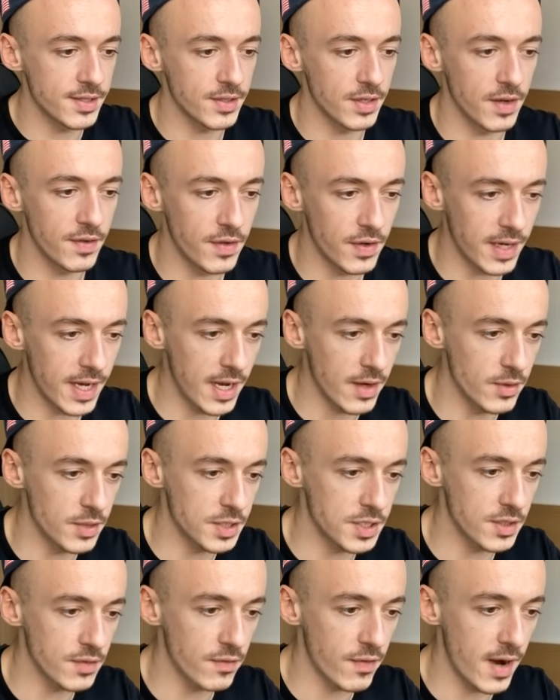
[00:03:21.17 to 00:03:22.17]
So if you cannot
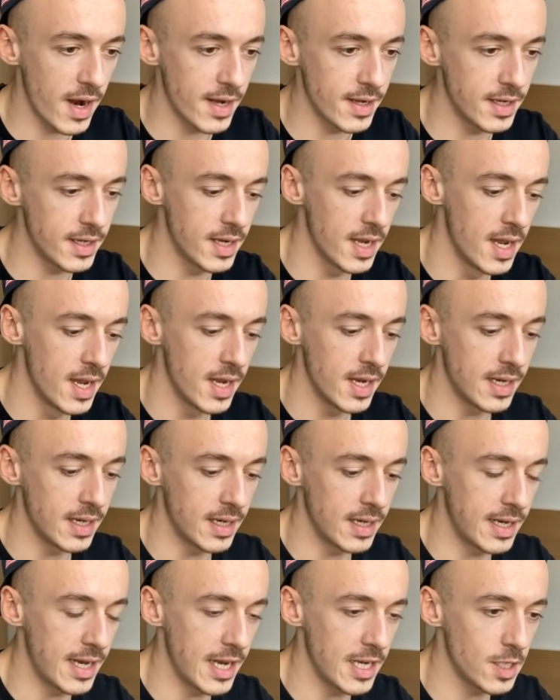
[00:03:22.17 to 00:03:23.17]
just find it,
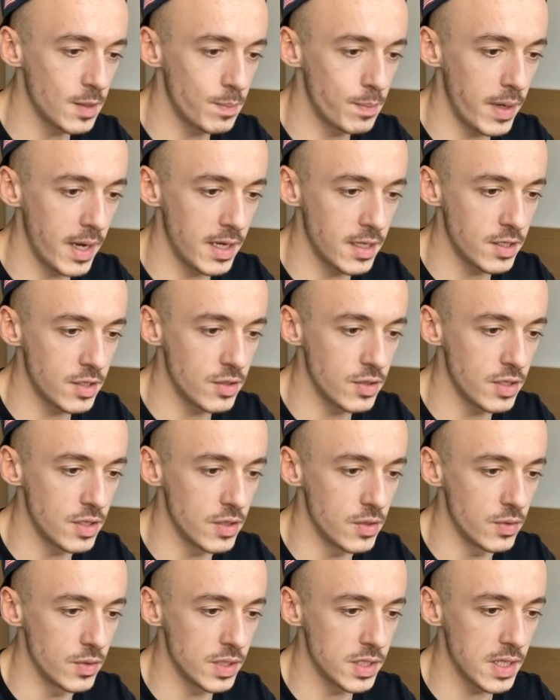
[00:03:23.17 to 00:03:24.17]
get paid to
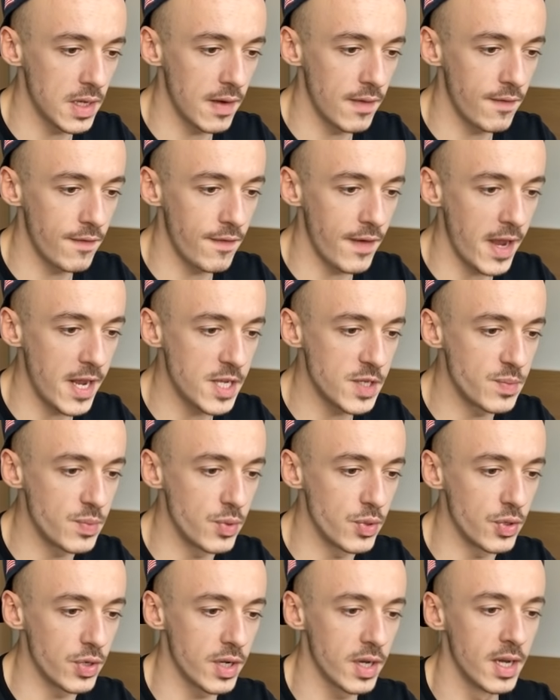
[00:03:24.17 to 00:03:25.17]
use
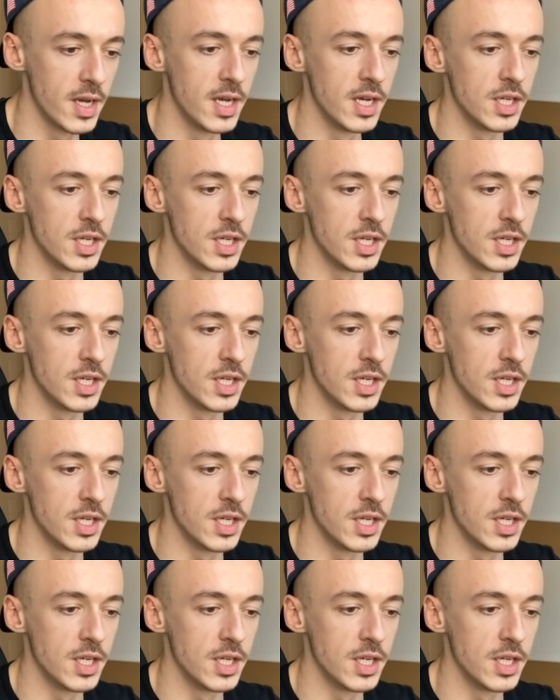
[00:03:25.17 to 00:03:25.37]
Facebook,